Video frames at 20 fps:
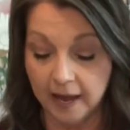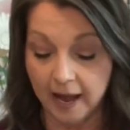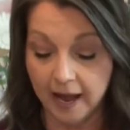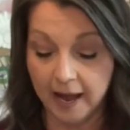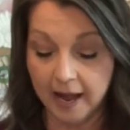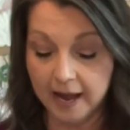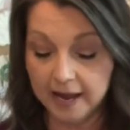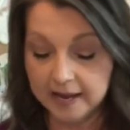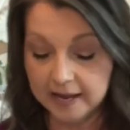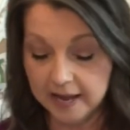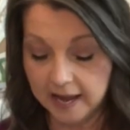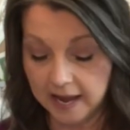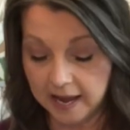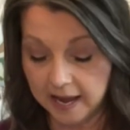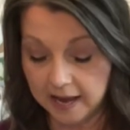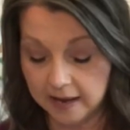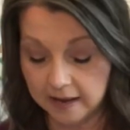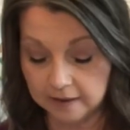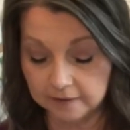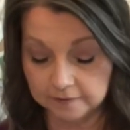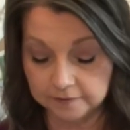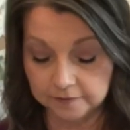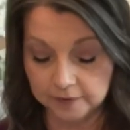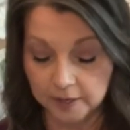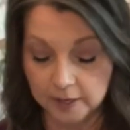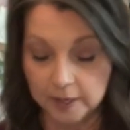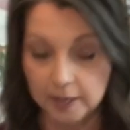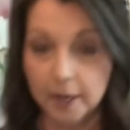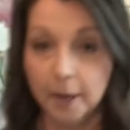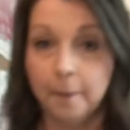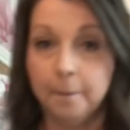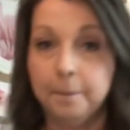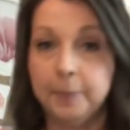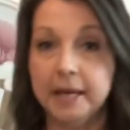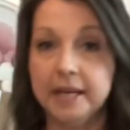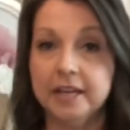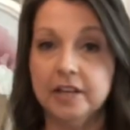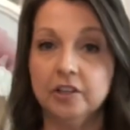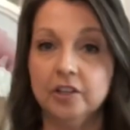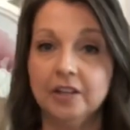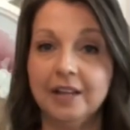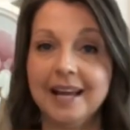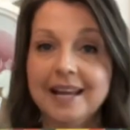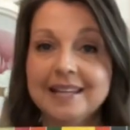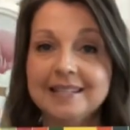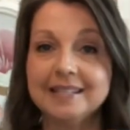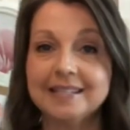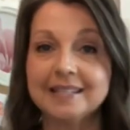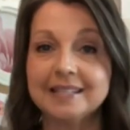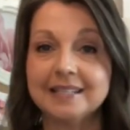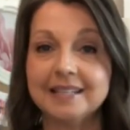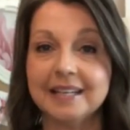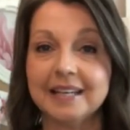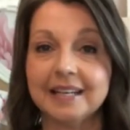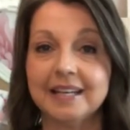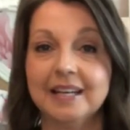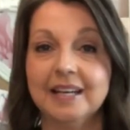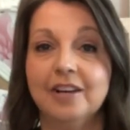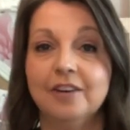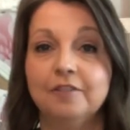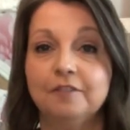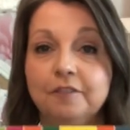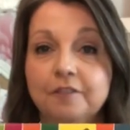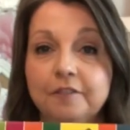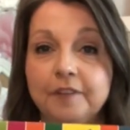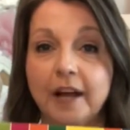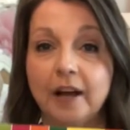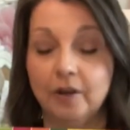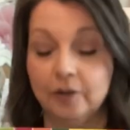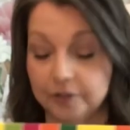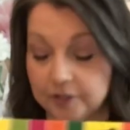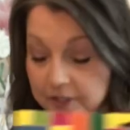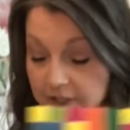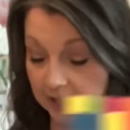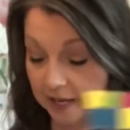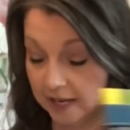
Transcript: I have peel and stick felt.